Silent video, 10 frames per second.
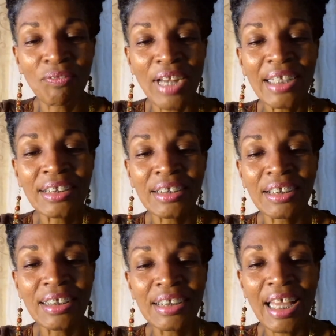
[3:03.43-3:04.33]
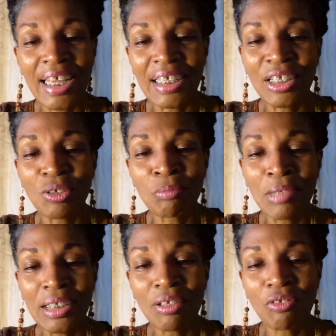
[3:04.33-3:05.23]
Flaxseed is high in
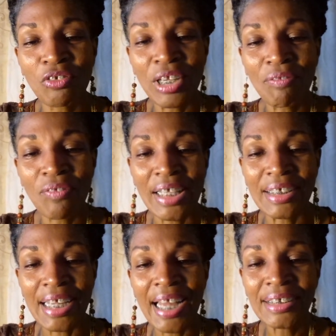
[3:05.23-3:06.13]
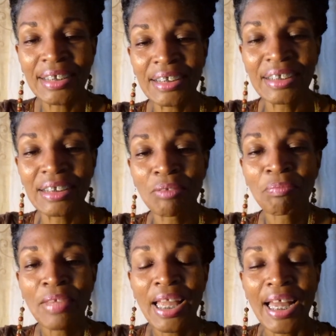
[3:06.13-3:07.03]
omega-3 fatty acids,
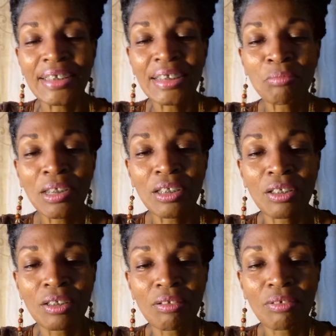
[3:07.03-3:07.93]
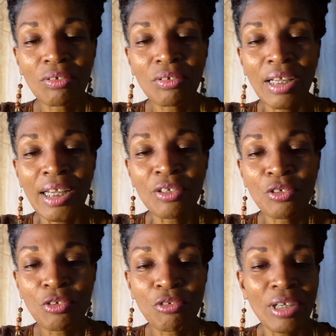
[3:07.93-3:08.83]
as some other
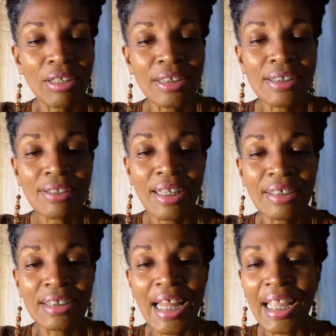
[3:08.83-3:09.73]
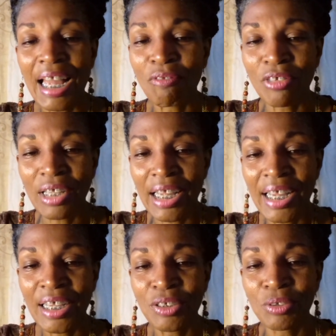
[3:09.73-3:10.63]
nutrients, things like
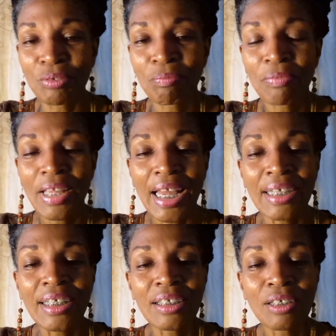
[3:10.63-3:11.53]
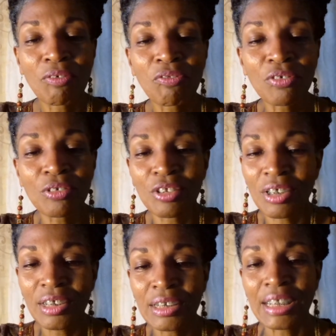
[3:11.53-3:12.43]
avocado and other foods you
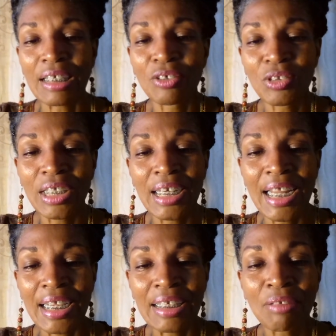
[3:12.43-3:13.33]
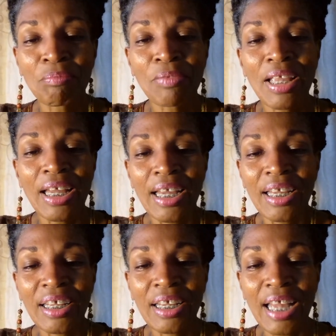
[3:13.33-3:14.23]
could check out online.
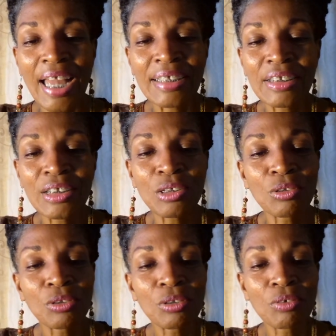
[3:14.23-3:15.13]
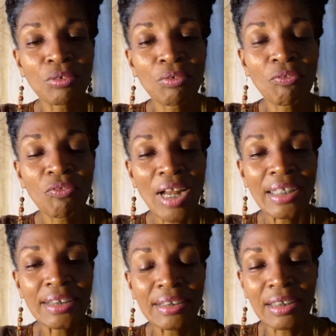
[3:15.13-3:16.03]
And so
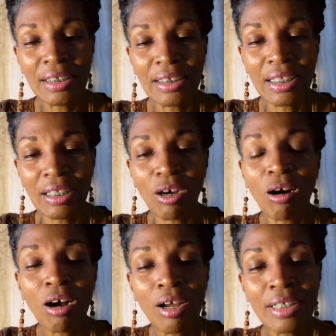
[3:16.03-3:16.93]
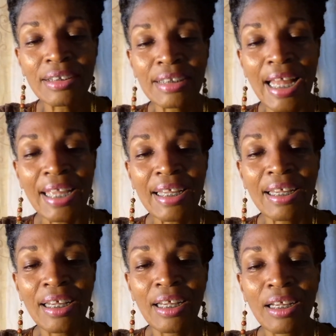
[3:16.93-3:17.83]
flaxseed oils like
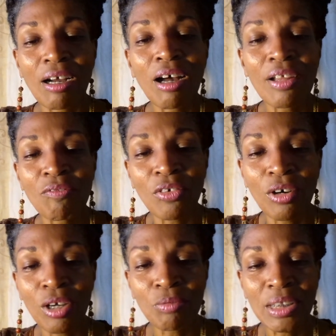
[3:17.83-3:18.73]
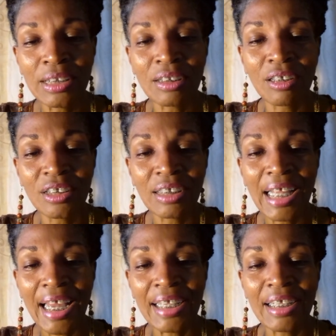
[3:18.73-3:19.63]
olive oil, which is also
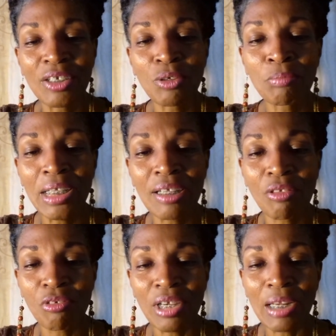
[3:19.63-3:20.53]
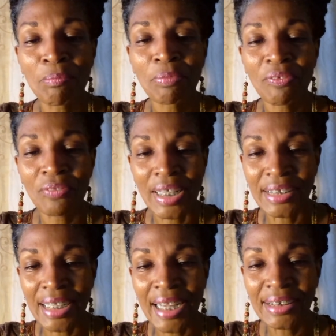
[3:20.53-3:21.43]
high in omega-3
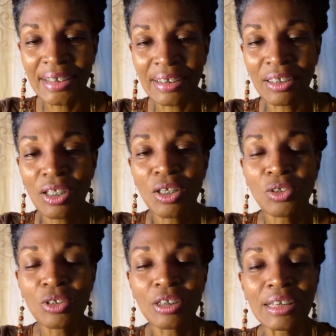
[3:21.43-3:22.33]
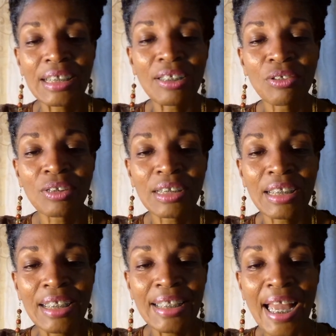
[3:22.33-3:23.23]
fatty acid, you should take those in
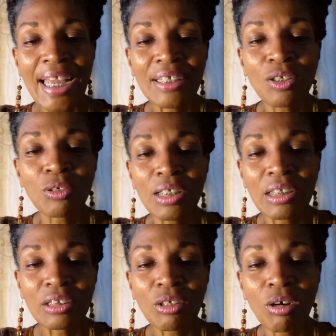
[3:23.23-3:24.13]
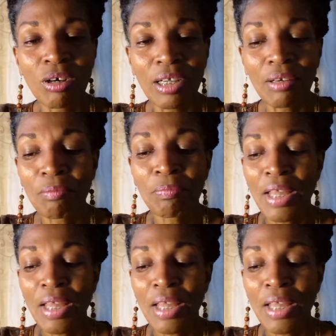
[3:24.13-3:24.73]
your diet. Coconut oil.